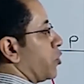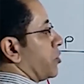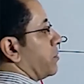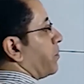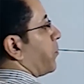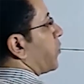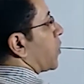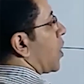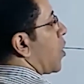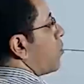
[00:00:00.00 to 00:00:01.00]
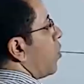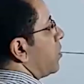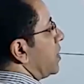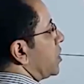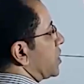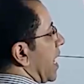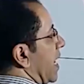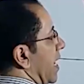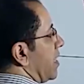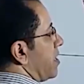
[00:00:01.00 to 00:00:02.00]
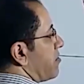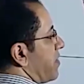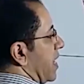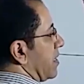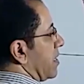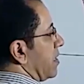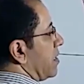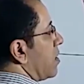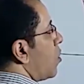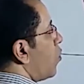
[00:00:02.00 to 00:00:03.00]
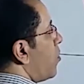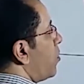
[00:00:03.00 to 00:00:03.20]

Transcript: to an organ is rarely equal.